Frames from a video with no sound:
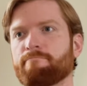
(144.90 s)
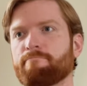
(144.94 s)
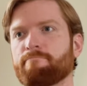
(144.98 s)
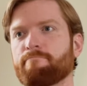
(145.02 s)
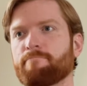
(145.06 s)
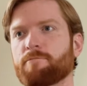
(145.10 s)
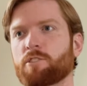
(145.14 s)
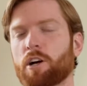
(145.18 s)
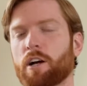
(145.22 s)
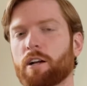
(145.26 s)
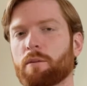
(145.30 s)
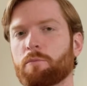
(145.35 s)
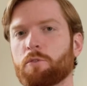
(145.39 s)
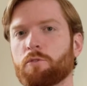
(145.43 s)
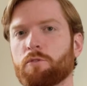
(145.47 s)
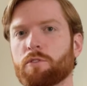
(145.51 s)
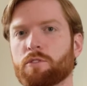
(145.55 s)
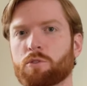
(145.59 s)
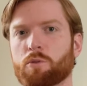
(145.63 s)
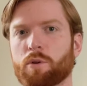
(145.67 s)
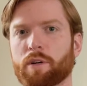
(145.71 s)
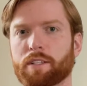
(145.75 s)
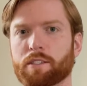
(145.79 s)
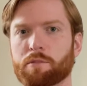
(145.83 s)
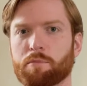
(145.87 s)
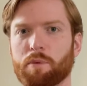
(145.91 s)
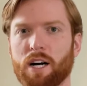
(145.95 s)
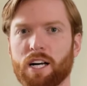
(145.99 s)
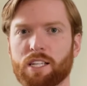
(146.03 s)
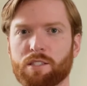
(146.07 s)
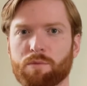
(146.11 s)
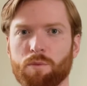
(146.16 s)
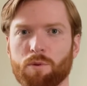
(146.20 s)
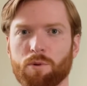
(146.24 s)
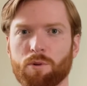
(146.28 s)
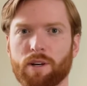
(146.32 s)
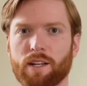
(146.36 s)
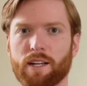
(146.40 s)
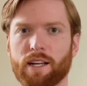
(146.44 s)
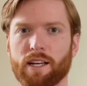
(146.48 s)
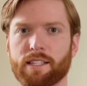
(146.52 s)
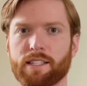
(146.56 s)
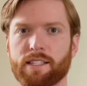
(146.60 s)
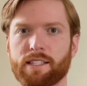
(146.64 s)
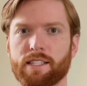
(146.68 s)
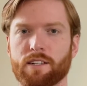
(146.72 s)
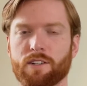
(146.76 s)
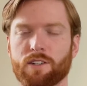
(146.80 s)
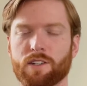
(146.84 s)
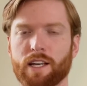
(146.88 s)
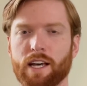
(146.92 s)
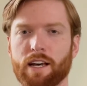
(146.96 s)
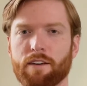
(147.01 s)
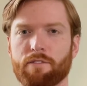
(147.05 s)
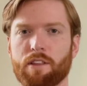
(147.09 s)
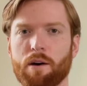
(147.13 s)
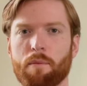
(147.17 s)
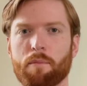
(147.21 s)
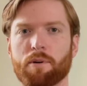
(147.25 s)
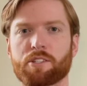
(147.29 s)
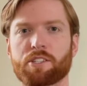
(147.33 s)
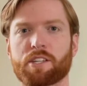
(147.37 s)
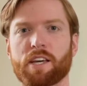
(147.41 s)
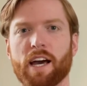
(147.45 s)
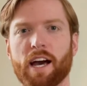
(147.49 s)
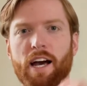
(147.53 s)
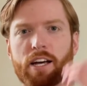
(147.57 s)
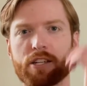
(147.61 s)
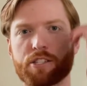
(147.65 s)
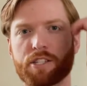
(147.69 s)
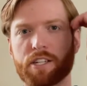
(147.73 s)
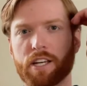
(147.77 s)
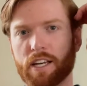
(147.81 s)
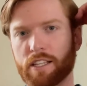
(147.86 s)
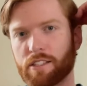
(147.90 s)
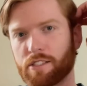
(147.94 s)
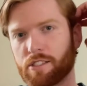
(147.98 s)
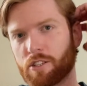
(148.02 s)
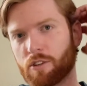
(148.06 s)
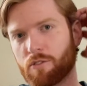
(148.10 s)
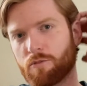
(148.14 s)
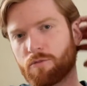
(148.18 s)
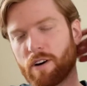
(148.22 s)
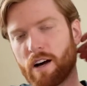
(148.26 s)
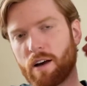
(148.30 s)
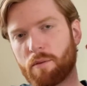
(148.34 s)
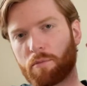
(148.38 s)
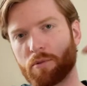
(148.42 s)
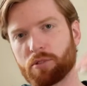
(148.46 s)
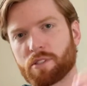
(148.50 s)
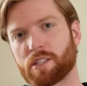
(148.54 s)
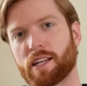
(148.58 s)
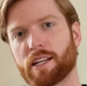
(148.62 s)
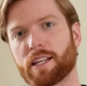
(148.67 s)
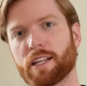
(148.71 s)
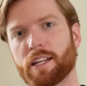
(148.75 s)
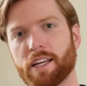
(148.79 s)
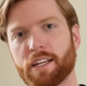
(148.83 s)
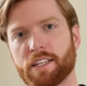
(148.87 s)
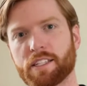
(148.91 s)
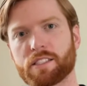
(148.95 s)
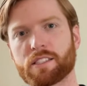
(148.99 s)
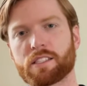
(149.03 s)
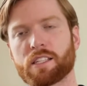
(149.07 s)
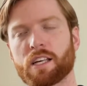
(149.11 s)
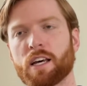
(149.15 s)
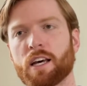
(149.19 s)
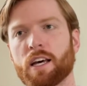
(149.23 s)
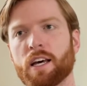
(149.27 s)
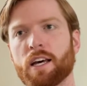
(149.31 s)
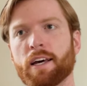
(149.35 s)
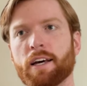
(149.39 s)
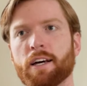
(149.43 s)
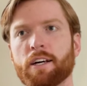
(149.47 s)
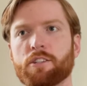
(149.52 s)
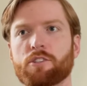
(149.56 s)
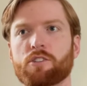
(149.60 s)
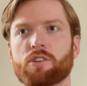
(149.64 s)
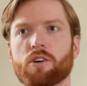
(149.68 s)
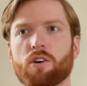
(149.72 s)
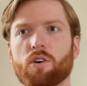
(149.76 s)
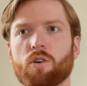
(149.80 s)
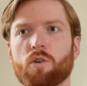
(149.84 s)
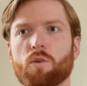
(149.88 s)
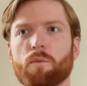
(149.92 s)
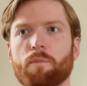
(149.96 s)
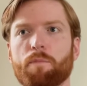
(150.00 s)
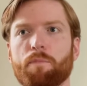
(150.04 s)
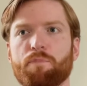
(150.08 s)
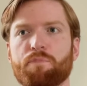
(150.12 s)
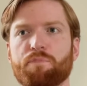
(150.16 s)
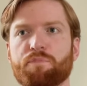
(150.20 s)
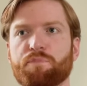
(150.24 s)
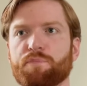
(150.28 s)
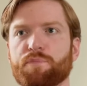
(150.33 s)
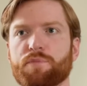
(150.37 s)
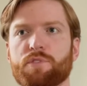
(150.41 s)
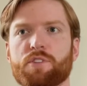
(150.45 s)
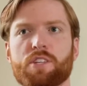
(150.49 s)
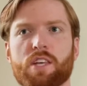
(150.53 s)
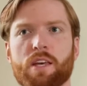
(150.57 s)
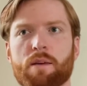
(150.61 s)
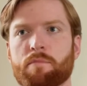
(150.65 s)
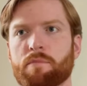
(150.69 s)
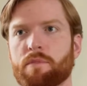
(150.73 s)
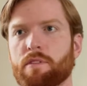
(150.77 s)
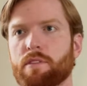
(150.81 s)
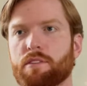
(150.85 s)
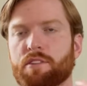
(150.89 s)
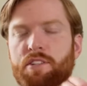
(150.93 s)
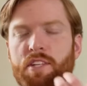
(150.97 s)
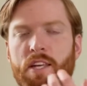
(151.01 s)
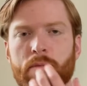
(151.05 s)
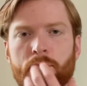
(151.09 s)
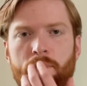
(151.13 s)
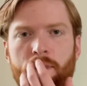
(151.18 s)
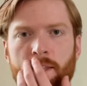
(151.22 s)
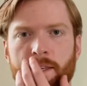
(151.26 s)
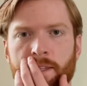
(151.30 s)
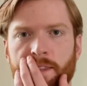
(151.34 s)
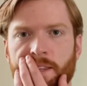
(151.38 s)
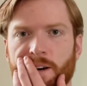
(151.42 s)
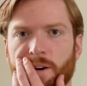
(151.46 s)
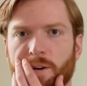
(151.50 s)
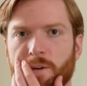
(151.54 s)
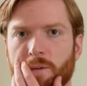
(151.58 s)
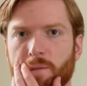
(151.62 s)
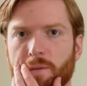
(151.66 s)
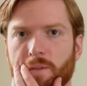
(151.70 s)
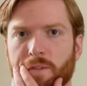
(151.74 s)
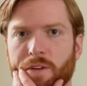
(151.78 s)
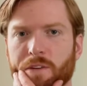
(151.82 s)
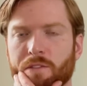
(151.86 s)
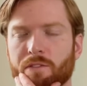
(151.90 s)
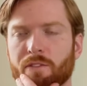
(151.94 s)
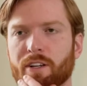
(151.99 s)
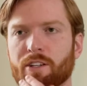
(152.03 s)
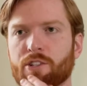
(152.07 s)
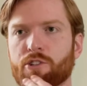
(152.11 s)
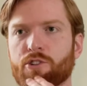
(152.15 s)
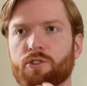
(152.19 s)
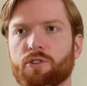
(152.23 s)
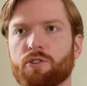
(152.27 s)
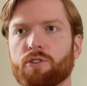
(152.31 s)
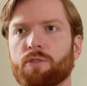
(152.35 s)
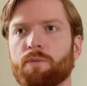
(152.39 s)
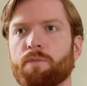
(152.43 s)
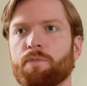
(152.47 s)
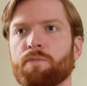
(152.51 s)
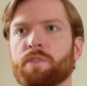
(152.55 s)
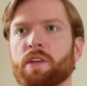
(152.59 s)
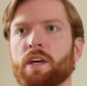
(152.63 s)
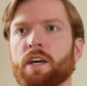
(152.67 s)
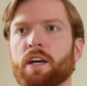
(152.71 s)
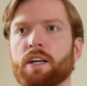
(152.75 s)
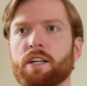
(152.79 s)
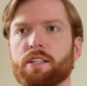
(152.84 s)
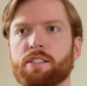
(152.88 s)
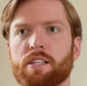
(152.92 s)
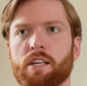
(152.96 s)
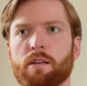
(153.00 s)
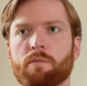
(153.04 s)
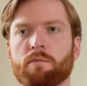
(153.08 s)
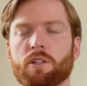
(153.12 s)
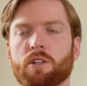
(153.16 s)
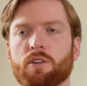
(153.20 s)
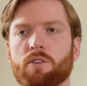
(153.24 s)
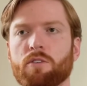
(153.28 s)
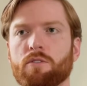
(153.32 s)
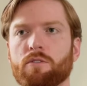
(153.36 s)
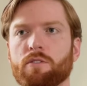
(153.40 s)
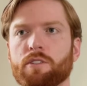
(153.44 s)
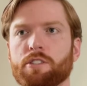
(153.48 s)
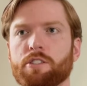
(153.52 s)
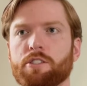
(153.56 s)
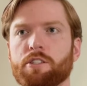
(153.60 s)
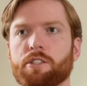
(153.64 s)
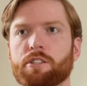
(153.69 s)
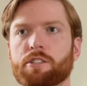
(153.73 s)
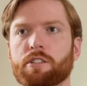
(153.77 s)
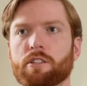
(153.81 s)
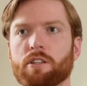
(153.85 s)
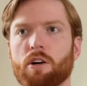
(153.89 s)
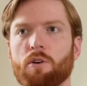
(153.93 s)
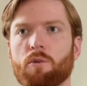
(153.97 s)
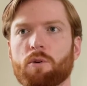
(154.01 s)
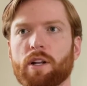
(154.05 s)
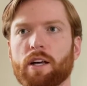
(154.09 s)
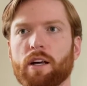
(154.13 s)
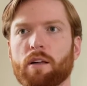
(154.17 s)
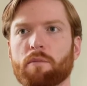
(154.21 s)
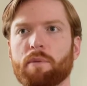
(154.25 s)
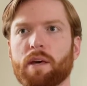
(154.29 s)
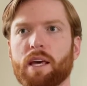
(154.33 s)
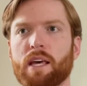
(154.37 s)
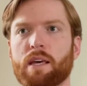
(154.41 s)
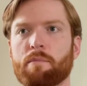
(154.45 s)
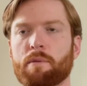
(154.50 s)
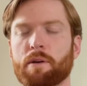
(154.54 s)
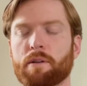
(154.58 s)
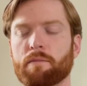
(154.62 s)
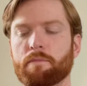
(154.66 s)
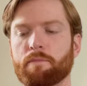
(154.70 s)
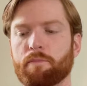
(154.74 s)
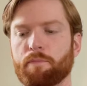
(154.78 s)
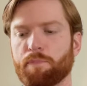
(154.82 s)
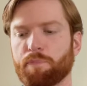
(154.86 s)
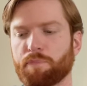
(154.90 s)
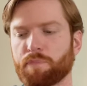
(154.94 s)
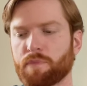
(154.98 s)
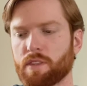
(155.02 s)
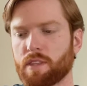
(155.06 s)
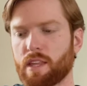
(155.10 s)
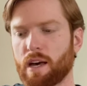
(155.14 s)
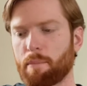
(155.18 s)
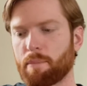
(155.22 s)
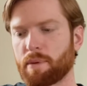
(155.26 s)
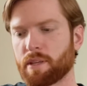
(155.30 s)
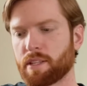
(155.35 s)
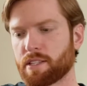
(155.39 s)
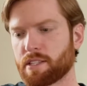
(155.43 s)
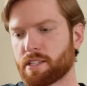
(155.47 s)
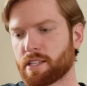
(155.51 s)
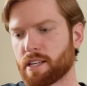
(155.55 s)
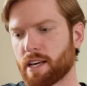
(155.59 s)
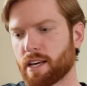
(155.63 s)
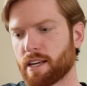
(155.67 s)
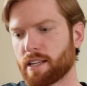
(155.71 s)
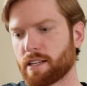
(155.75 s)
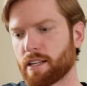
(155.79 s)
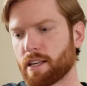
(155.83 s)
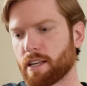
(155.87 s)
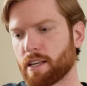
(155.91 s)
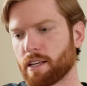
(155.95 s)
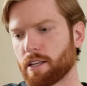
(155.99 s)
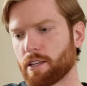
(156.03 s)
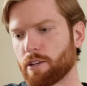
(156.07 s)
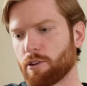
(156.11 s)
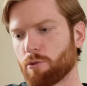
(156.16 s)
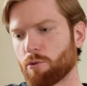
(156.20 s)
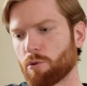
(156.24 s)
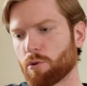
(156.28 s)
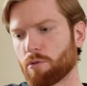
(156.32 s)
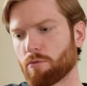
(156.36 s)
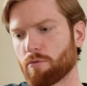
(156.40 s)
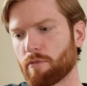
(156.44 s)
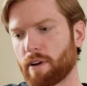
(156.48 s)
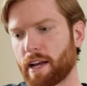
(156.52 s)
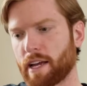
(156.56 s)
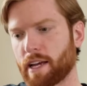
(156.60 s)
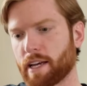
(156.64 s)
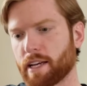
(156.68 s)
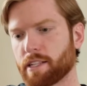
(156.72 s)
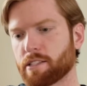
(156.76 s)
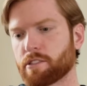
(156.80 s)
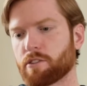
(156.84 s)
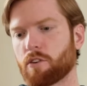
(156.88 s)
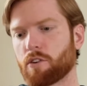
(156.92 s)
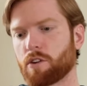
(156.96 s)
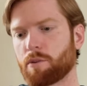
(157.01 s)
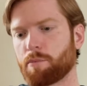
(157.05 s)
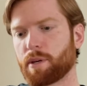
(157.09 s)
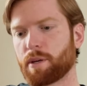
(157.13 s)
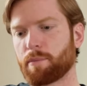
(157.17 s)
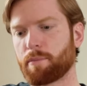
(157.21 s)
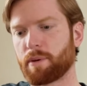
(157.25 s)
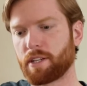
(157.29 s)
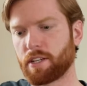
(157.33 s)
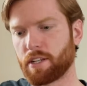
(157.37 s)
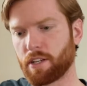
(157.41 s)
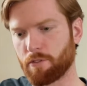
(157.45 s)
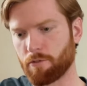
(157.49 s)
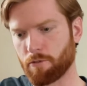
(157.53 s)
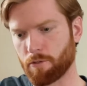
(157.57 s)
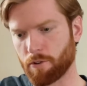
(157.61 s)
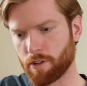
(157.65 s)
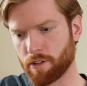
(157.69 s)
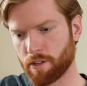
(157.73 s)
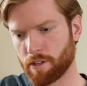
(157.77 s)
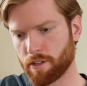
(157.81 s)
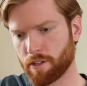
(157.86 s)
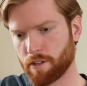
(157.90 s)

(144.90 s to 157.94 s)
trying to move as quick as possible, and I don't have that much cash yet, so 5% it is. So same thing though, conventional, same loan, it's just a lower down payment. That being said, your rate is going to be a bit different.